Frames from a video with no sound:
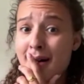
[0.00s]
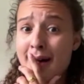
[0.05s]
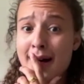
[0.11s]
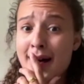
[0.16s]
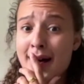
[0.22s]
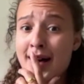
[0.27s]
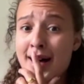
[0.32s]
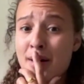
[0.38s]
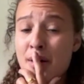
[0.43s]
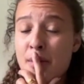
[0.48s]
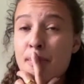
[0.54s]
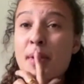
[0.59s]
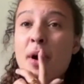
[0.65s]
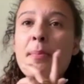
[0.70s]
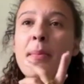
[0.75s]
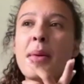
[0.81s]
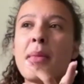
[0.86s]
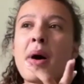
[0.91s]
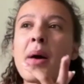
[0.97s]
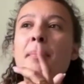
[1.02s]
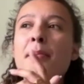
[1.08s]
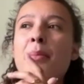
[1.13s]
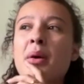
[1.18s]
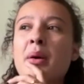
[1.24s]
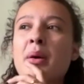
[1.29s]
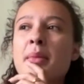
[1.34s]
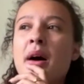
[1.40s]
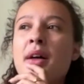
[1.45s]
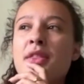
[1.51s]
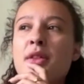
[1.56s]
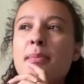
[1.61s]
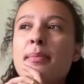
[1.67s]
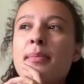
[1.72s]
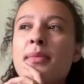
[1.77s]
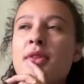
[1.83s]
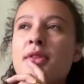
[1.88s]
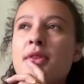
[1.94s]
Uh, but
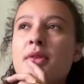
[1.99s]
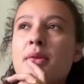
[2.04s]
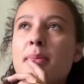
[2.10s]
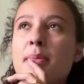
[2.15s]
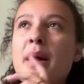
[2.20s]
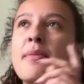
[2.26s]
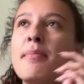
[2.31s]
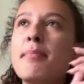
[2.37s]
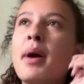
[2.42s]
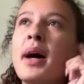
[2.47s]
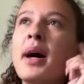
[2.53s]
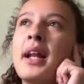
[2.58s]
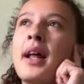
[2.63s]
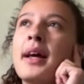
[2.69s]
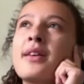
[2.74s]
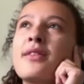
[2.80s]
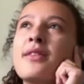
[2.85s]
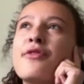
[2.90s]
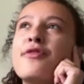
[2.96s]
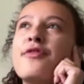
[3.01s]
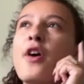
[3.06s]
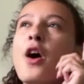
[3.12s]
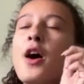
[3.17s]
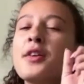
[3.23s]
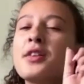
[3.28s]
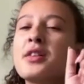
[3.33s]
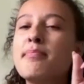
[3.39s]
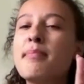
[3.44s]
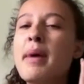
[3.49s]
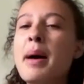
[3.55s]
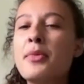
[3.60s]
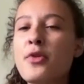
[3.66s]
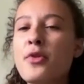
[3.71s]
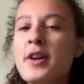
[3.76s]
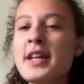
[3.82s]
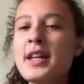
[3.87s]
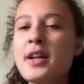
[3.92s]
my like first
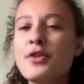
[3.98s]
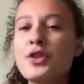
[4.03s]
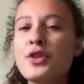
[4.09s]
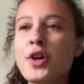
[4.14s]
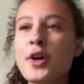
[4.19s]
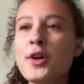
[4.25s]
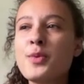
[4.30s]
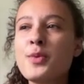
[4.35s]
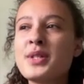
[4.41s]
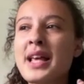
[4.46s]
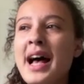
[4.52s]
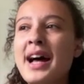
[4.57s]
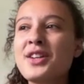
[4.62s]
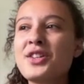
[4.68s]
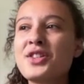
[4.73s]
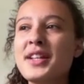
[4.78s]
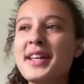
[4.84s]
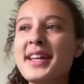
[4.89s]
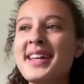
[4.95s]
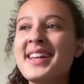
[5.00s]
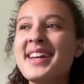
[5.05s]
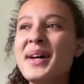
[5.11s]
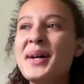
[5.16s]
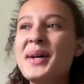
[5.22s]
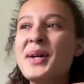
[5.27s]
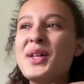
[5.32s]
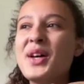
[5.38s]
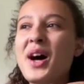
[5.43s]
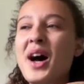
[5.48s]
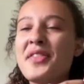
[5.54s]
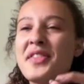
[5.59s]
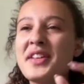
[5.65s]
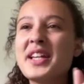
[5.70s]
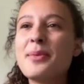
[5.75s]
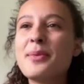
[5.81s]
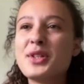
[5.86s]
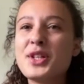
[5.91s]
memory of a show was actually, I
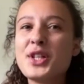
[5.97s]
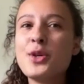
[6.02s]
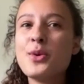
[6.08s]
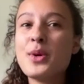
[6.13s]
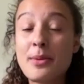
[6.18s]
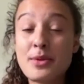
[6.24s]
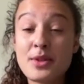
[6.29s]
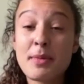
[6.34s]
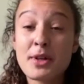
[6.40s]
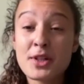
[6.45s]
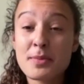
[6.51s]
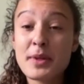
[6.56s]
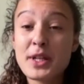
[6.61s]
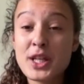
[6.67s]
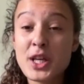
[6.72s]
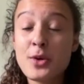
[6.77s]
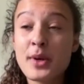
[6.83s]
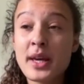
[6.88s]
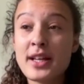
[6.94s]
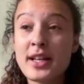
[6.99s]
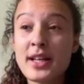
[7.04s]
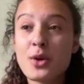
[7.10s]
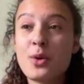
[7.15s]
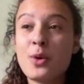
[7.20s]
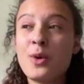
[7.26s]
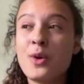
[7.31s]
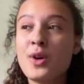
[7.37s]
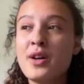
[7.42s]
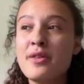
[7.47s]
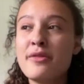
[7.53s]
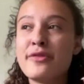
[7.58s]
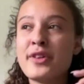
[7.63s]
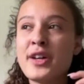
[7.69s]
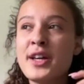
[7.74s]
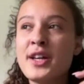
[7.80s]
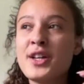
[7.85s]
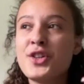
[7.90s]
think it must have been a UK tour
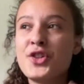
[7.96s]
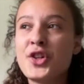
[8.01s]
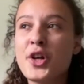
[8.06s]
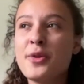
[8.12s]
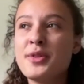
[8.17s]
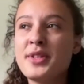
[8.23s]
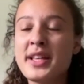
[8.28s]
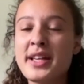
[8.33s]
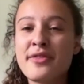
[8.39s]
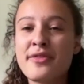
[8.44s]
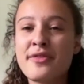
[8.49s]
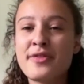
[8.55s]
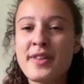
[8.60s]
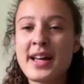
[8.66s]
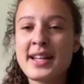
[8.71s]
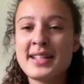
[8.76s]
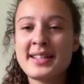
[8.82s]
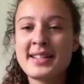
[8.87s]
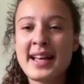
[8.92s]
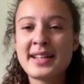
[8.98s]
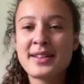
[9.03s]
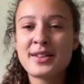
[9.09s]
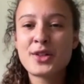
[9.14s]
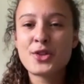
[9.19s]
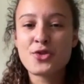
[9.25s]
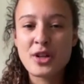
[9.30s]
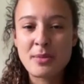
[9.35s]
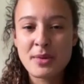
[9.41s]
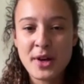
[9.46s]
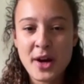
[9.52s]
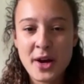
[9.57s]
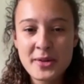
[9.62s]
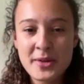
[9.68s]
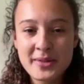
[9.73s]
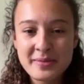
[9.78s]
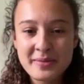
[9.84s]
of Joseph and his Technicolor Dreamcoat,